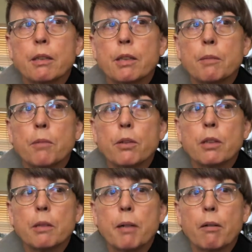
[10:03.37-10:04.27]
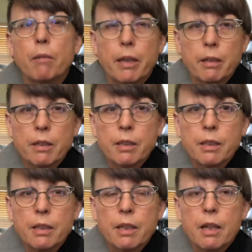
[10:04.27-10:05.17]
just mostly about readiness.
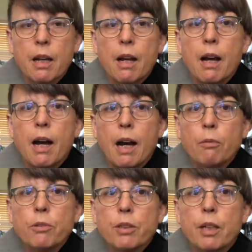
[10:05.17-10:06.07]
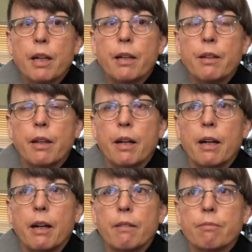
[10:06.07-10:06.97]
I will say
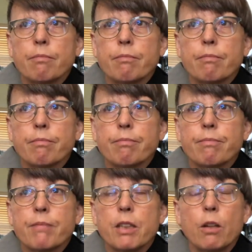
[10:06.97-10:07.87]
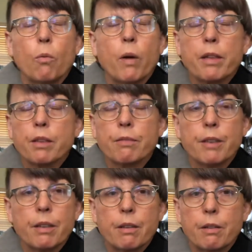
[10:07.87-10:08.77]
that, watch the
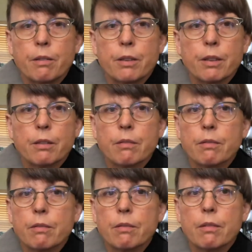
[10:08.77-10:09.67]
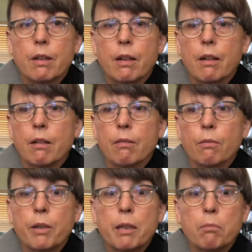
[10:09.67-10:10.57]
videos,
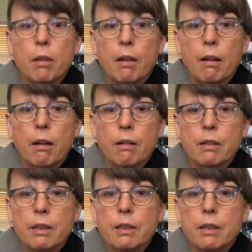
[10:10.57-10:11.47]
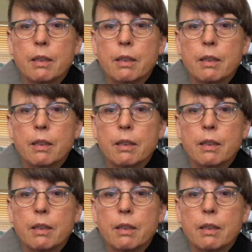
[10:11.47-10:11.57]
read blogs,